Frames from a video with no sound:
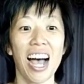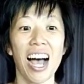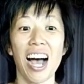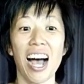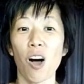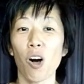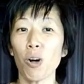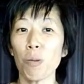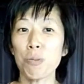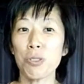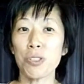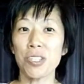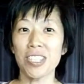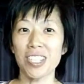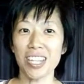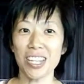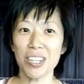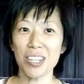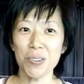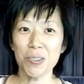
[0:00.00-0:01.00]
Hope to
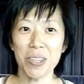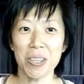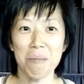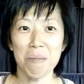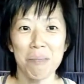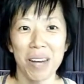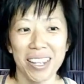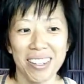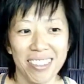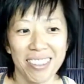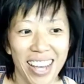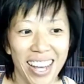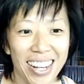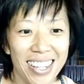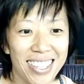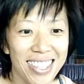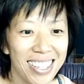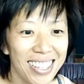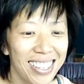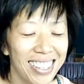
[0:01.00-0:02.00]
see you in my
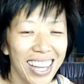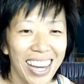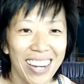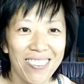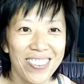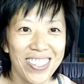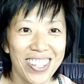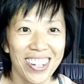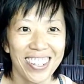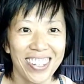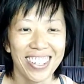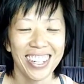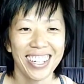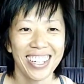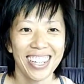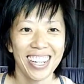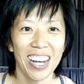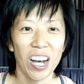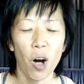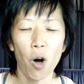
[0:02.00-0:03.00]
next live talk.
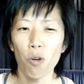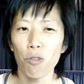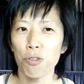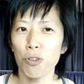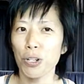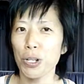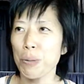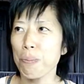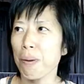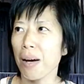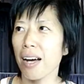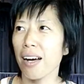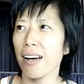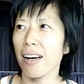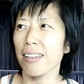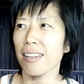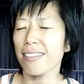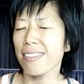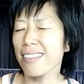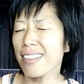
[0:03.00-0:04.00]
Hopefully by
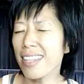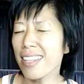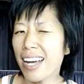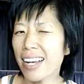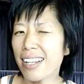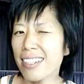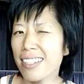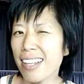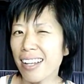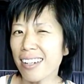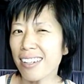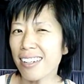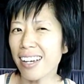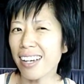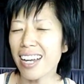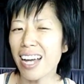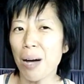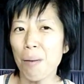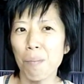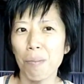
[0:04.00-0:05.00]
next Sunday.
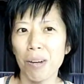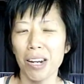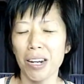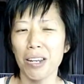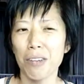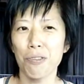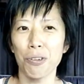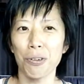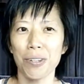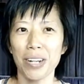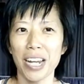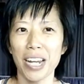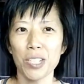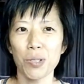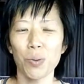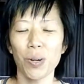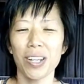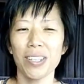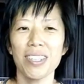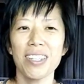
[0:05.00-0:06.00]
I'm planning for next
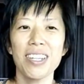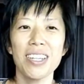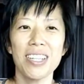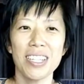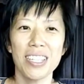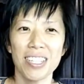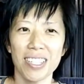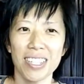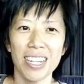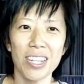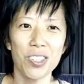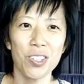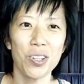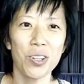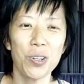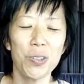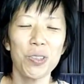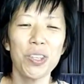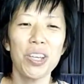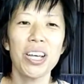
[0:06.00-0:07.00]
one. Stay
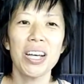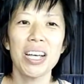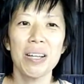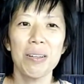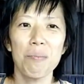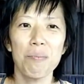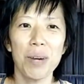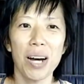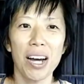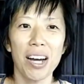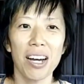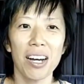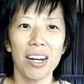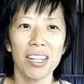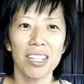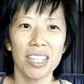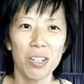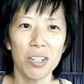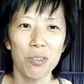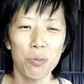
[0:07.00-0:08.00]
tuned.
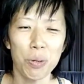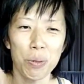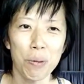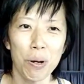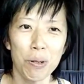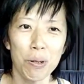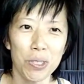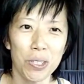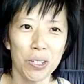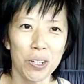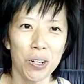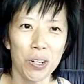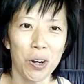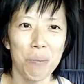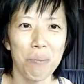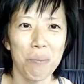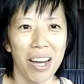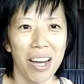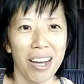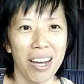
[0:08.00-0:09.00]
It will be posted
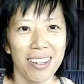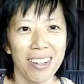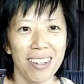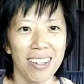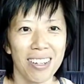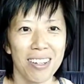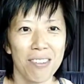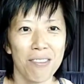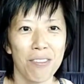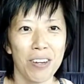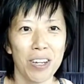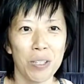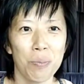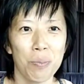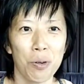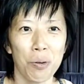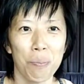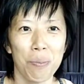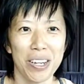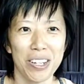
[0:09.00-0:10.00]
on my
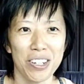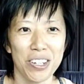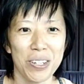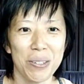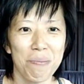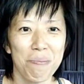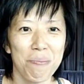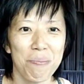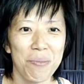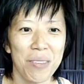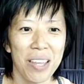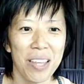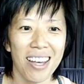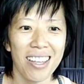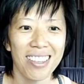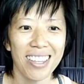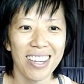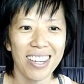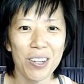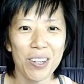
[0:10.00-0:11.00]
Facebook page.
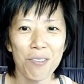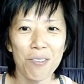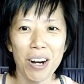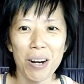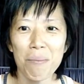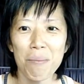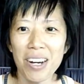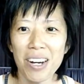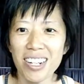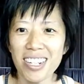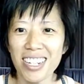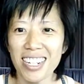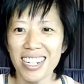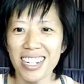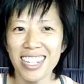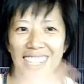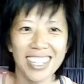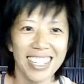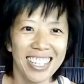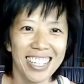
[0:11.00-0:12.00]
Thank you very much.
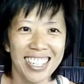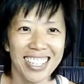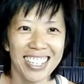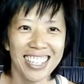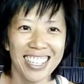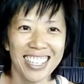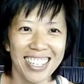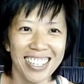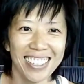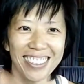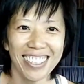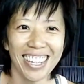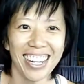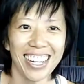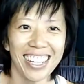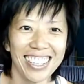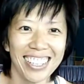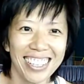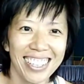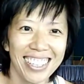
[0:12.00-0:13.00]
Till
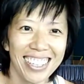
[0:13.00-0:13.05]
then,